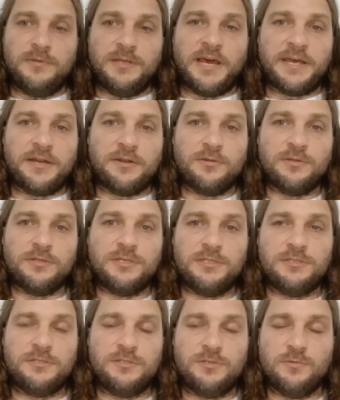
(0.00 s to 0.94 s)
not only
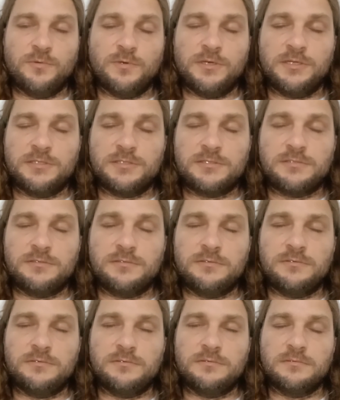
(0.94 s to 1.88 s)
do you want
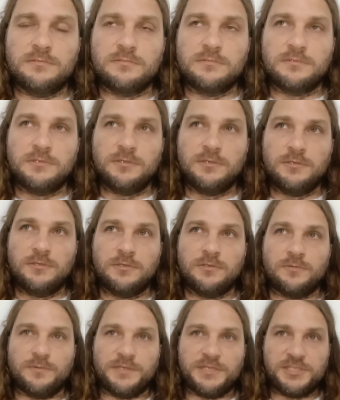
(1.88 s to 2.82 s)
to
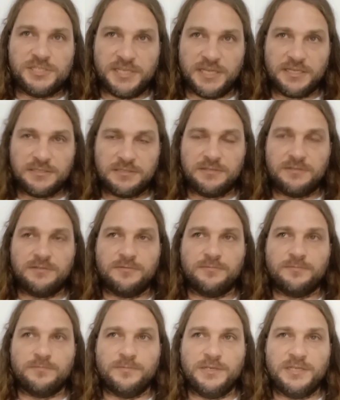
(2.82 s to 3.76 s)
reject the
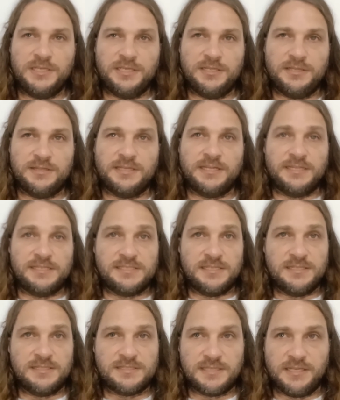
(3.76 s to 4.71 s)
heat that is
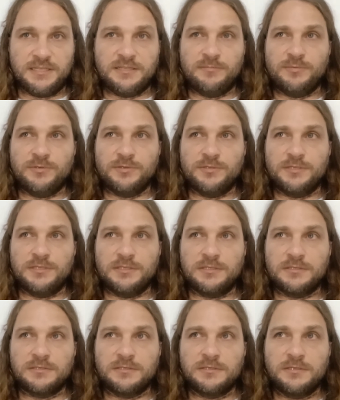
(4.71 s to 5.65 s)
inside the building,